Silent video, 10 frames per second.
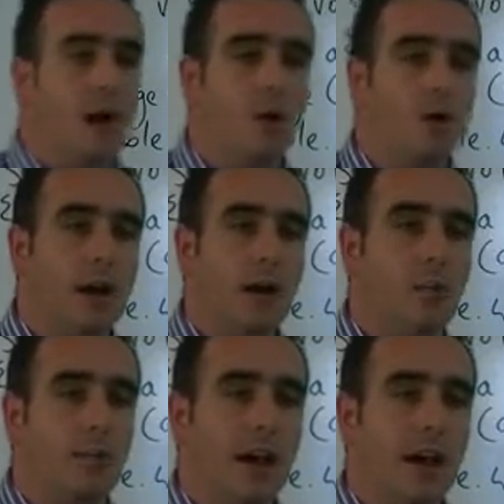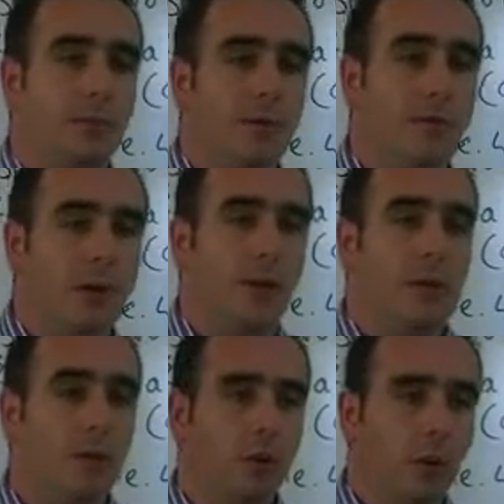how we pass by value,
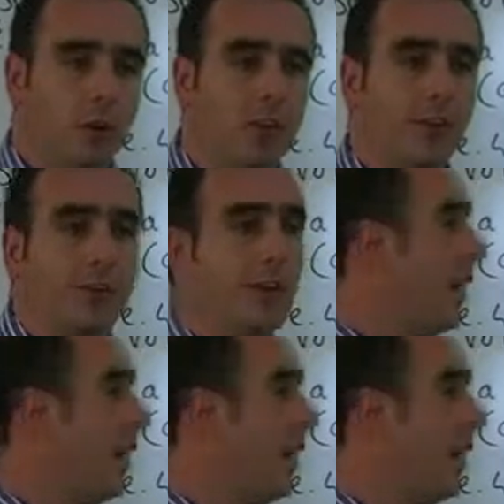and we're going to look at